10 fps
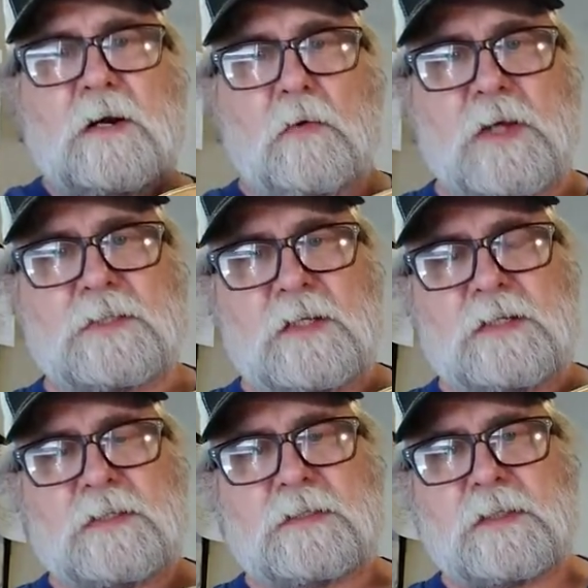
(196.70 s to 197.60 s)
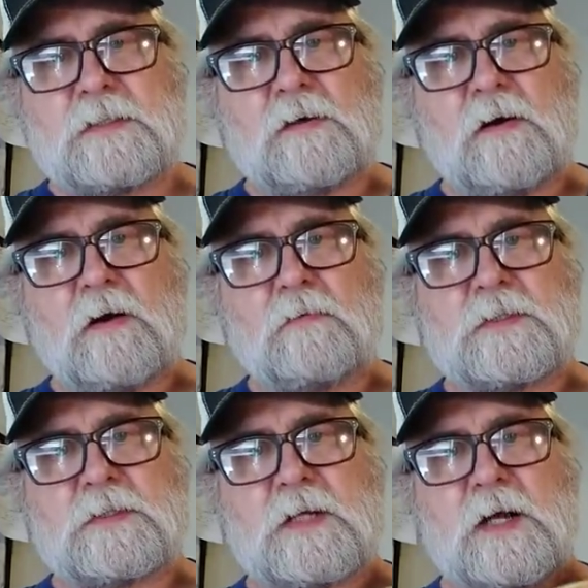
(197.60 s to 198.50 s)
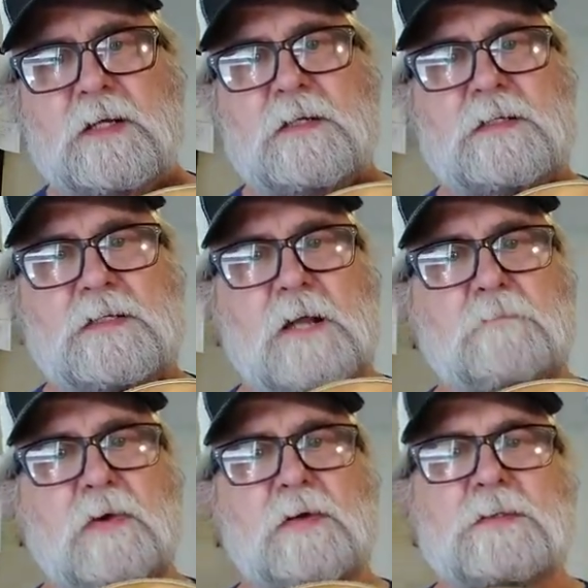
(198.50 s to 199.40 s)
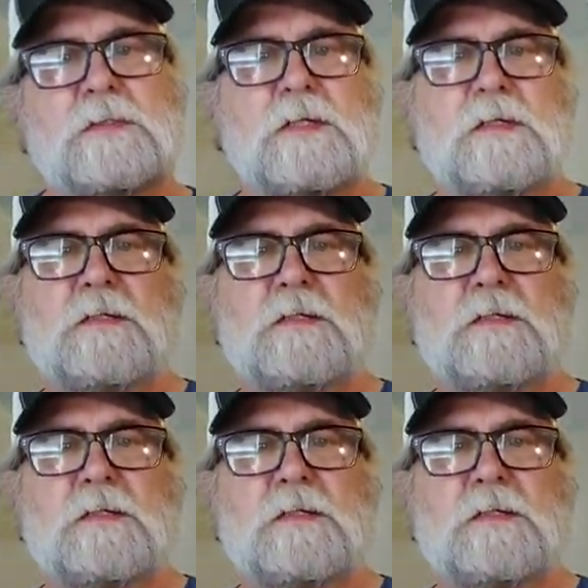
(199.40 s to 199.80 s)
Originally, this guitar was Sunburst.